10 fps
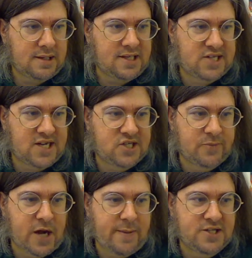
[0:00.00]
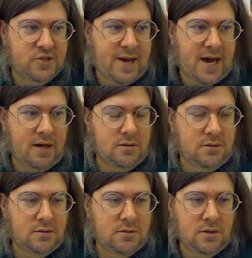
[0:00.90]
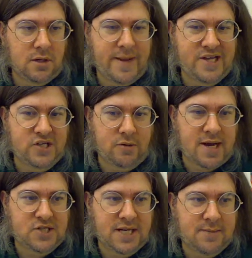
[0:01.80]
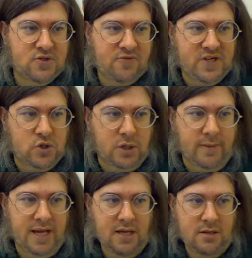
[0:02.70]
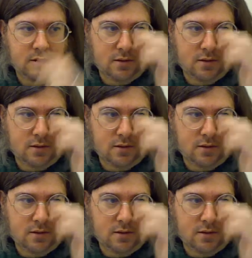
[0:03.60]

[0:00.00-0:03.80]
Lise had some comments about amazing race teams featuring me,